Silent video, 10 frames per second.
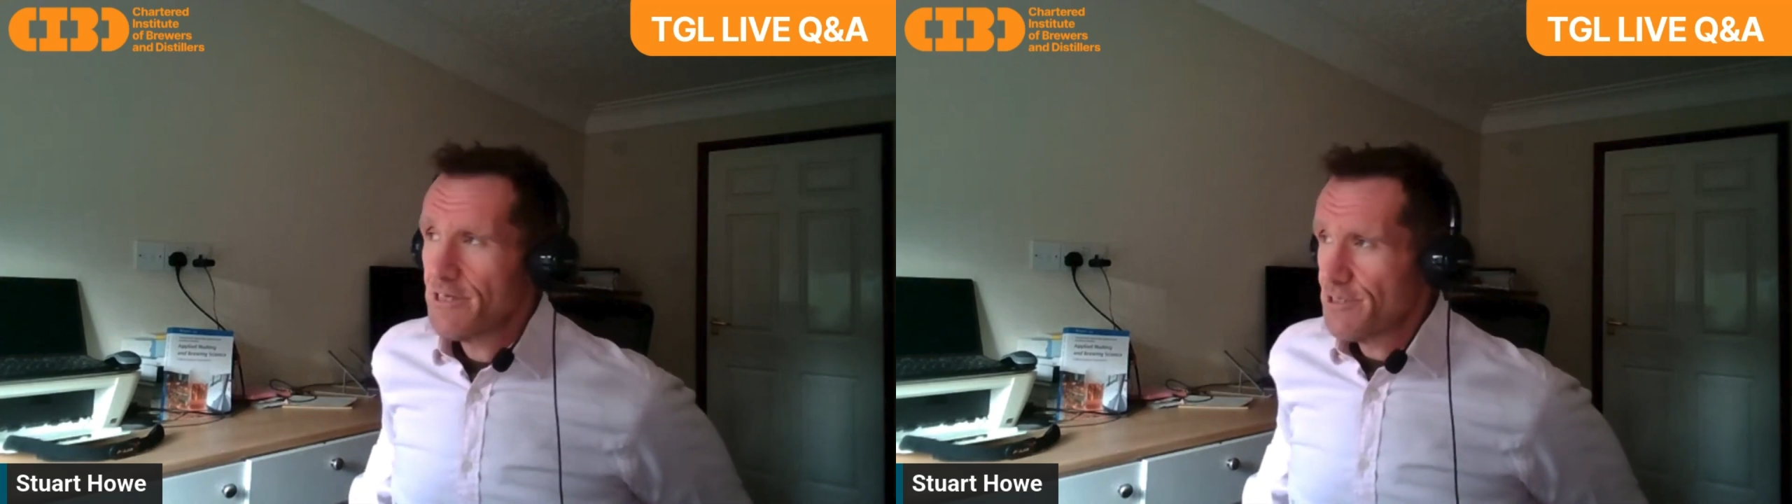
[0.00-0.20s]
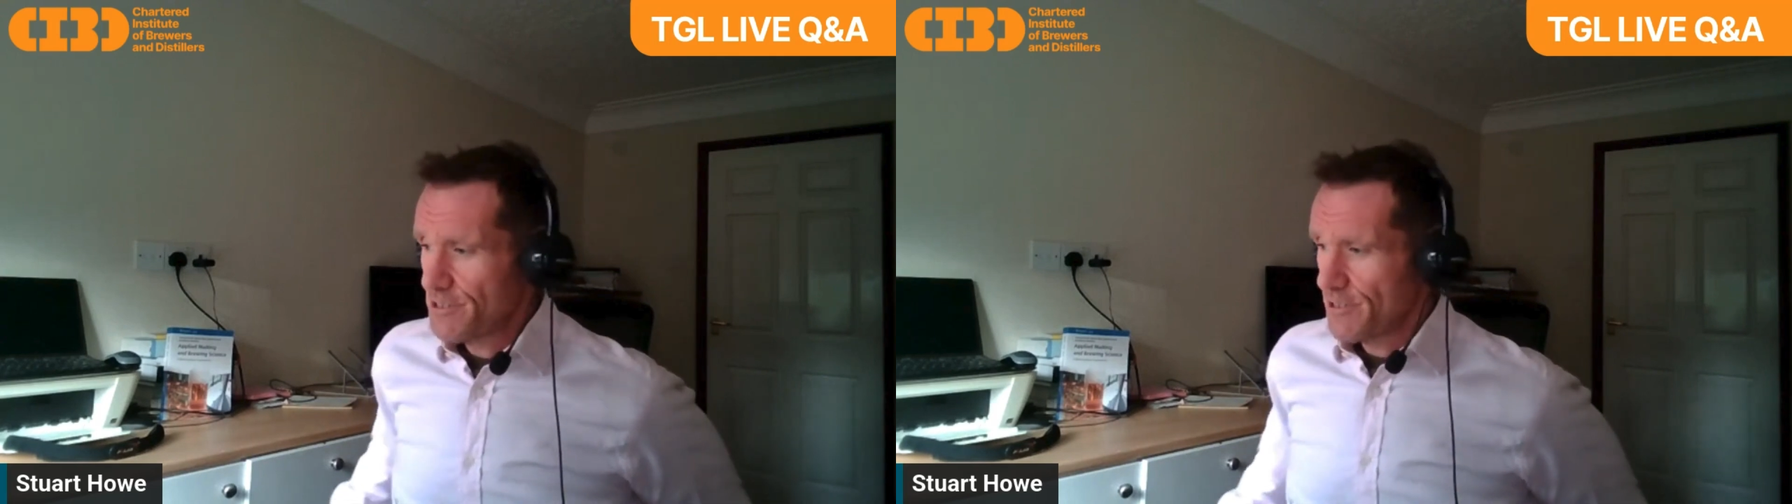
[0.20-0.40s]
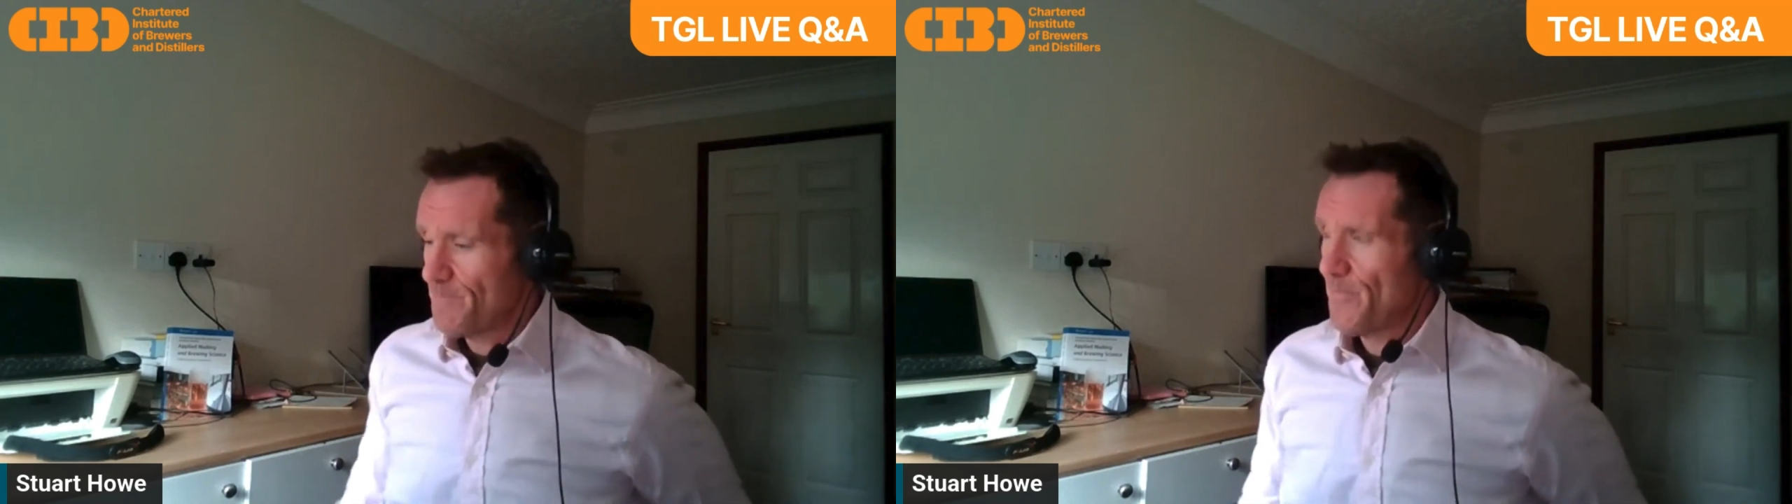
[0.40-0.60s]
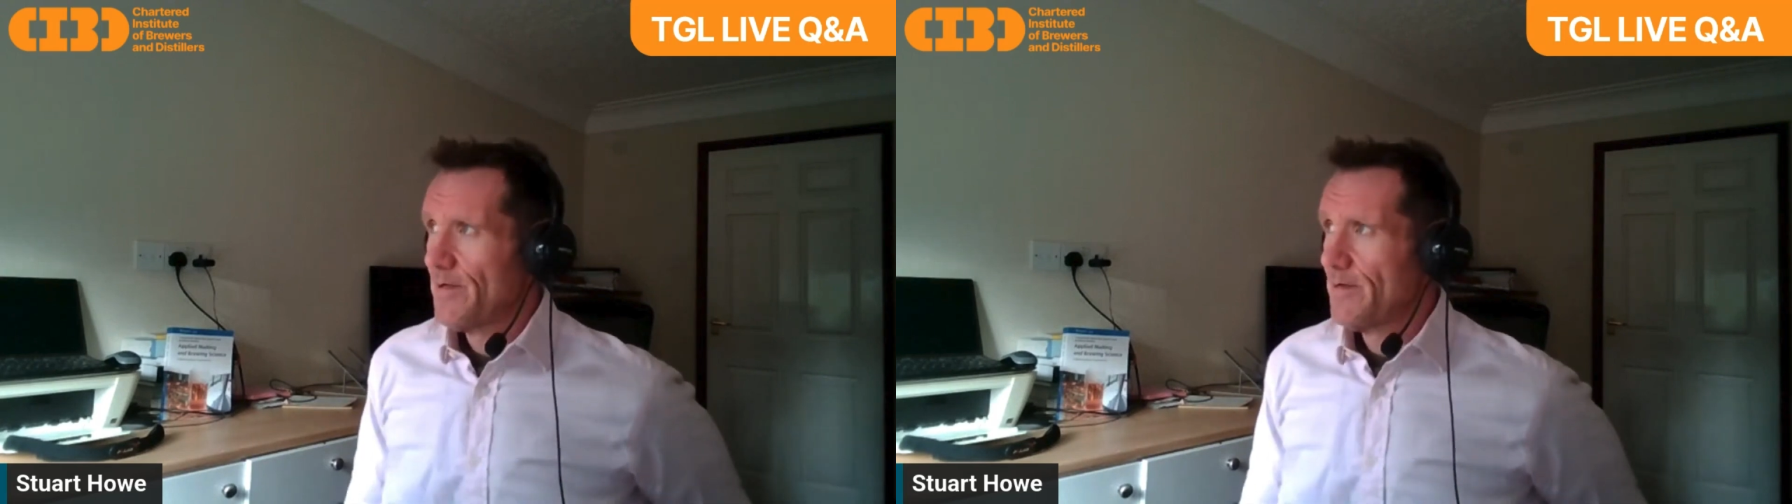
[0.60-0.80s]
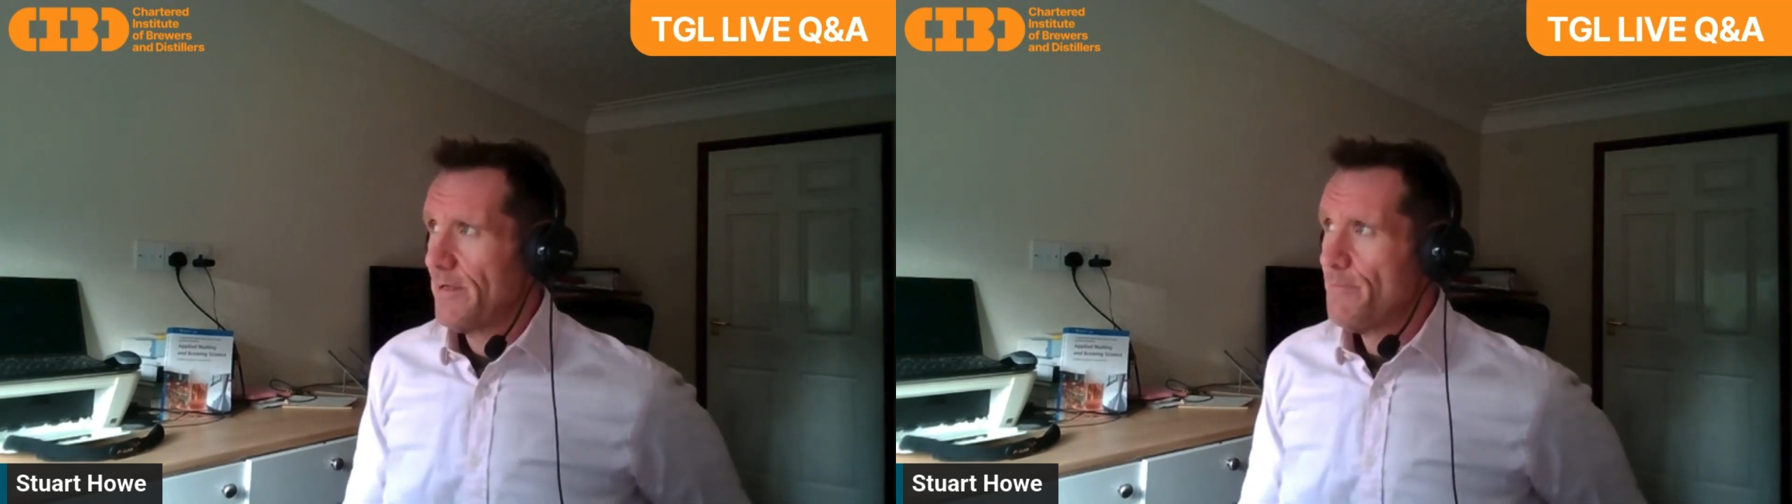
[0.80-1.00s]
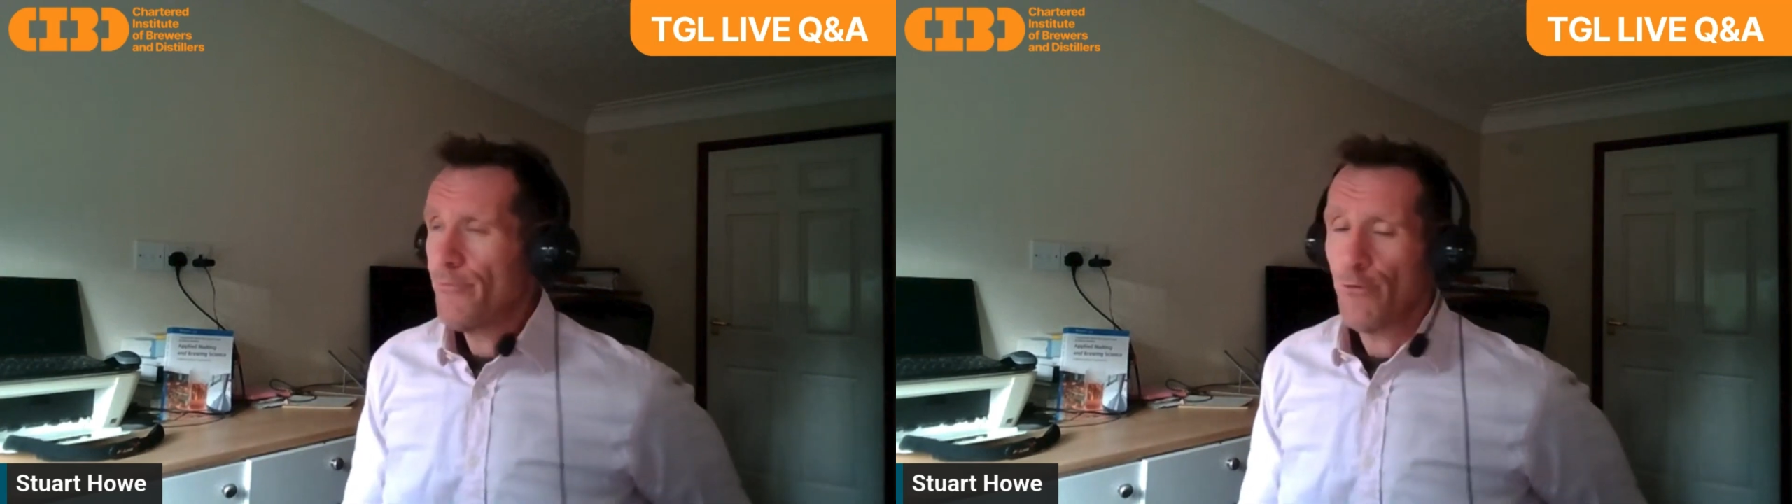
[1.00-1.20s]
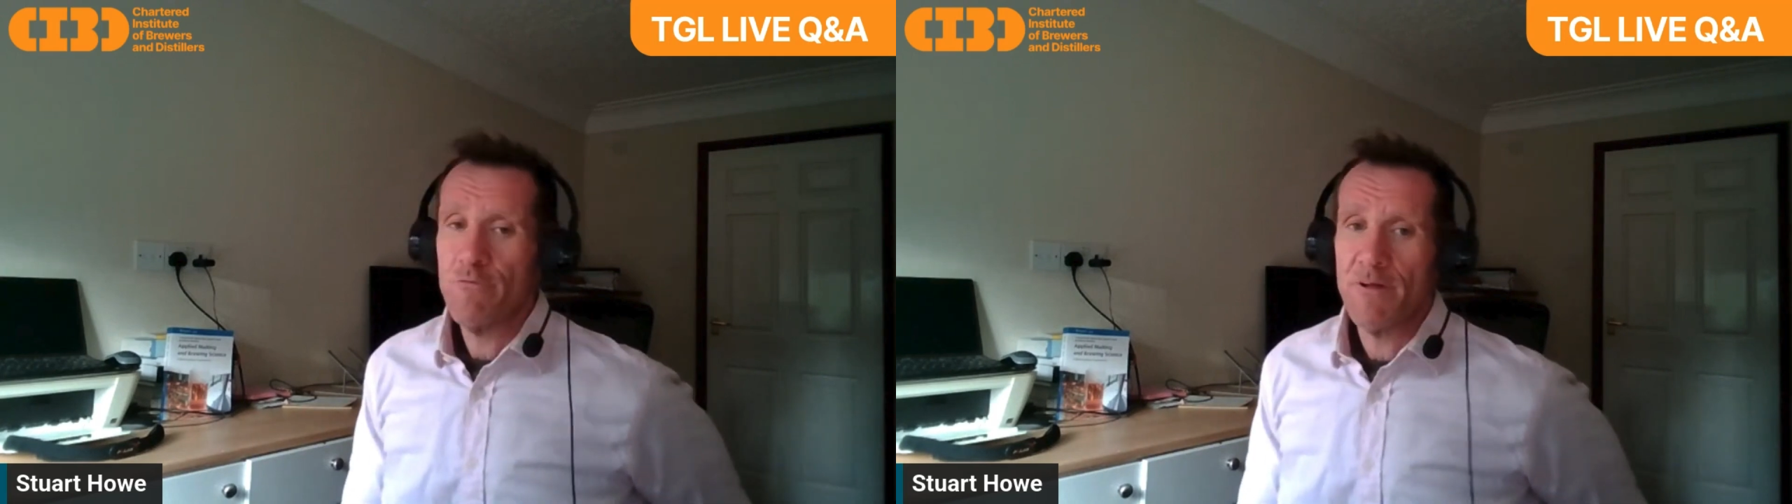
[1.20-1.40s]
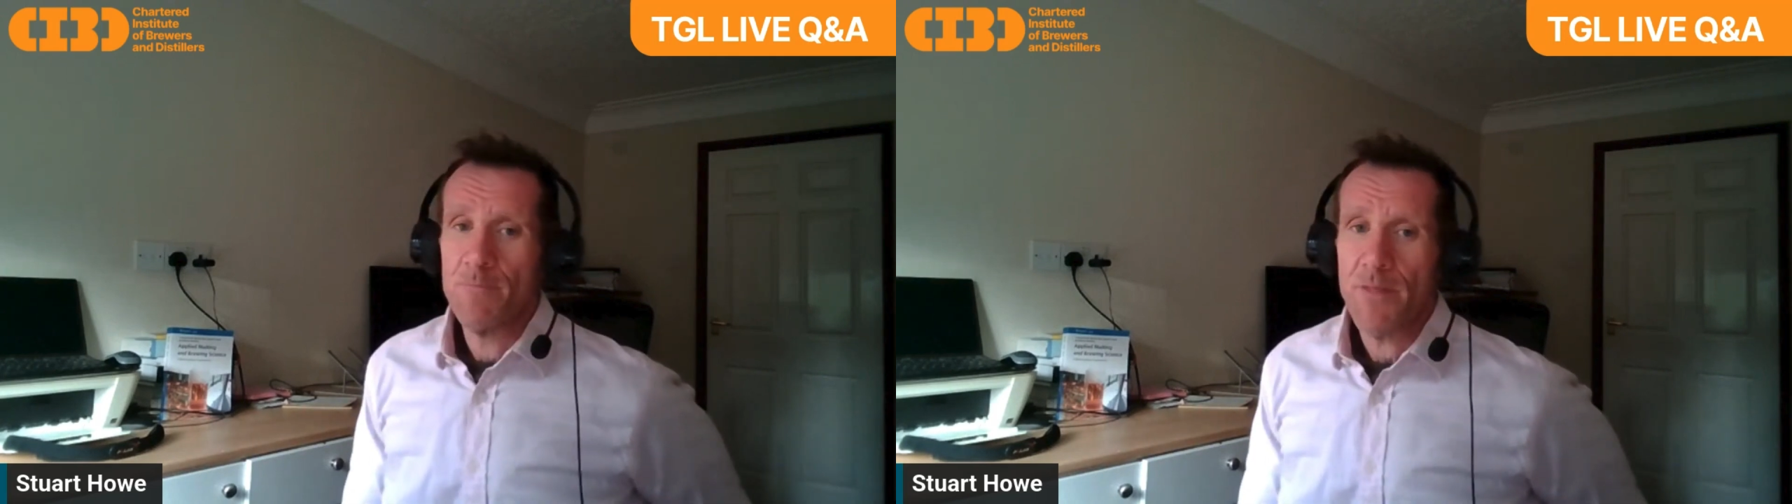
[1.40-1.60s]
to improve
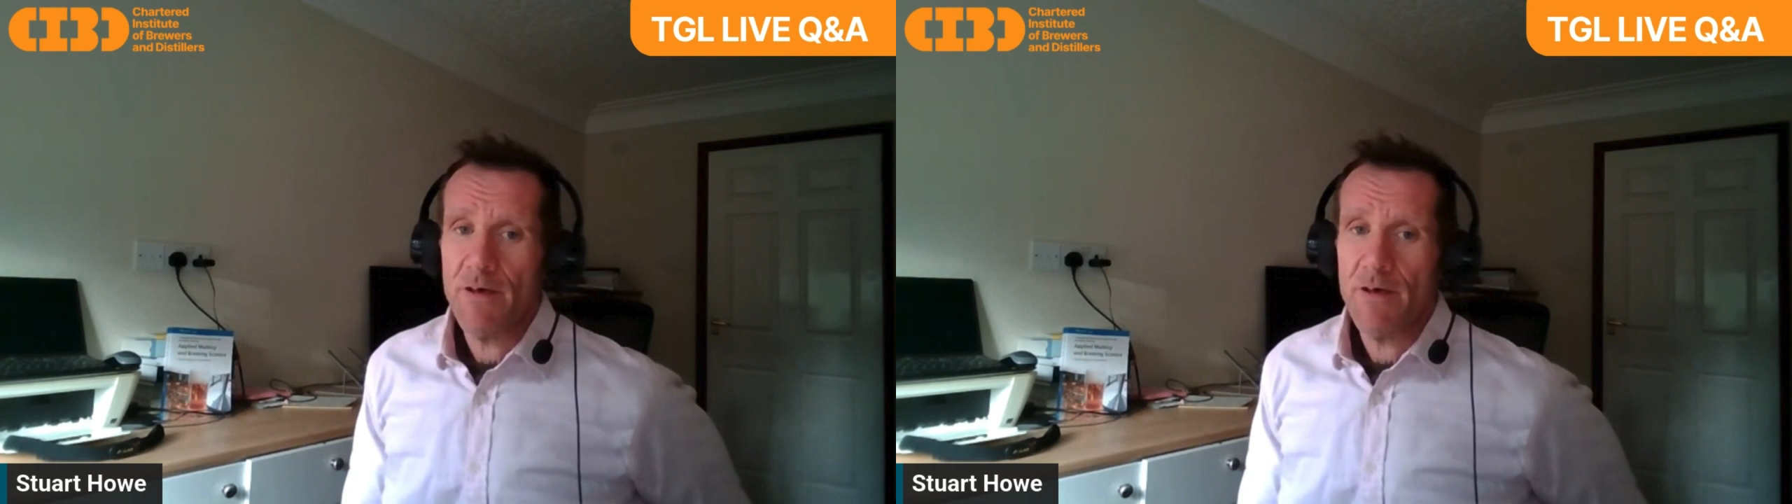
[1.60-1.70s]
it.